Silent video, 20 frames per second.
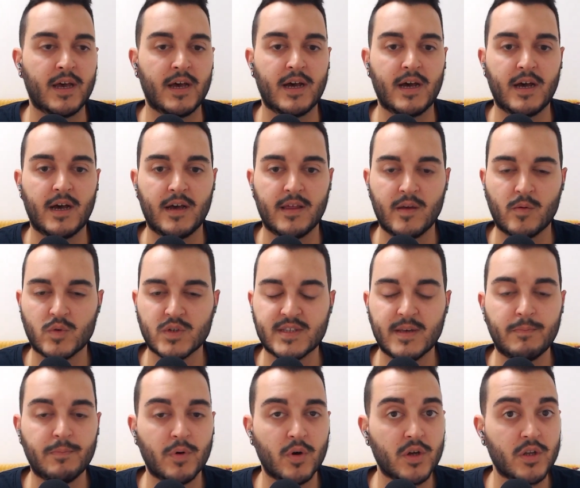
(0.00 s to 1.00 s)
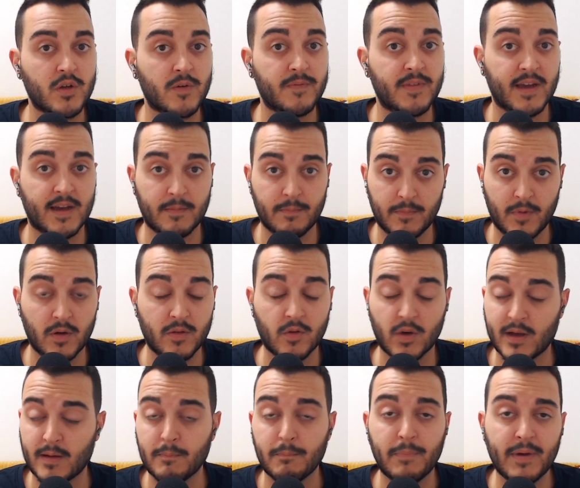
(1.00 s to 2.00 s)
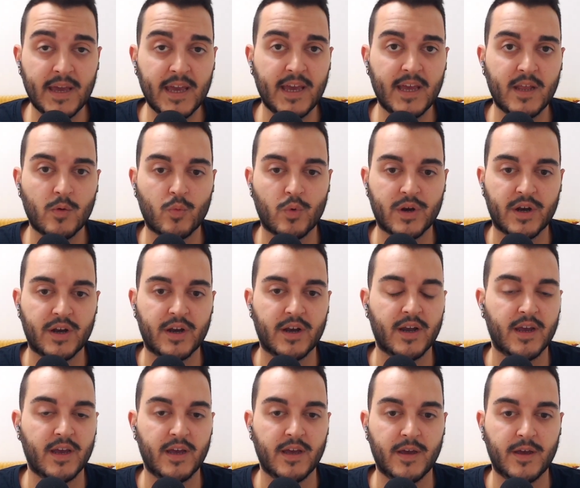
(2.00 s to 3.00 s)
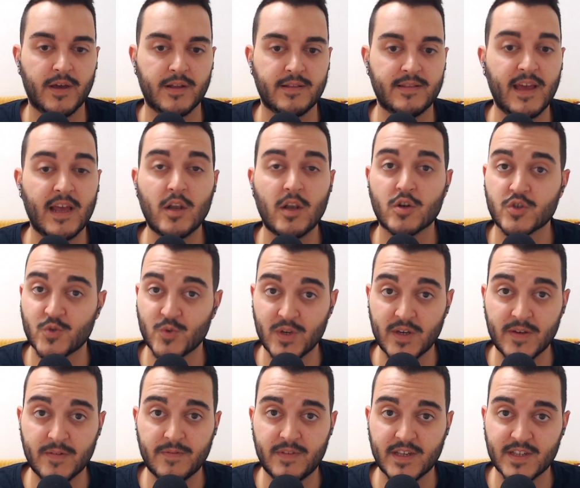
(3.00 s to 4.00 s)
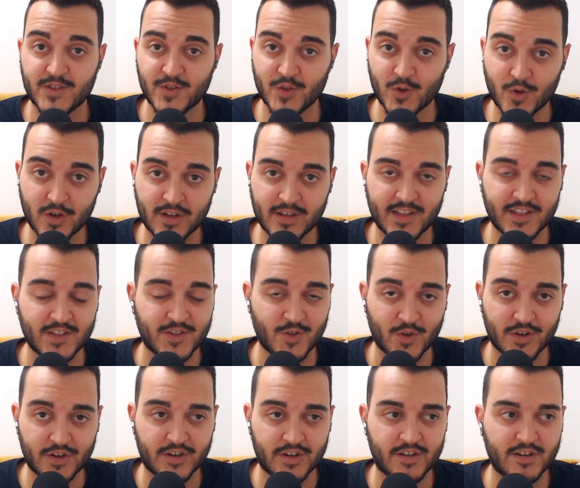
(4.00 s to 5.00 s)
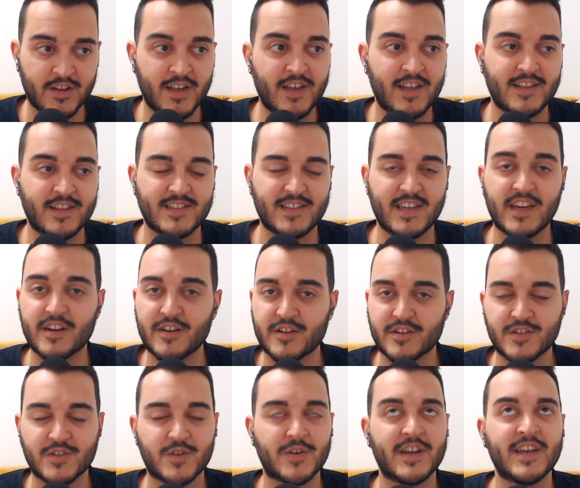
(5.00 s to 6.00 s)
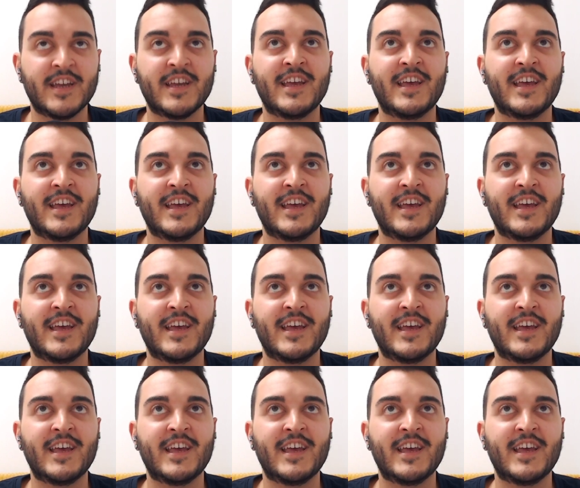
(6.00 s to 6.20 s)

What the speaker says: There was a point of on the campaign where Taylor Swift, singer, sorry,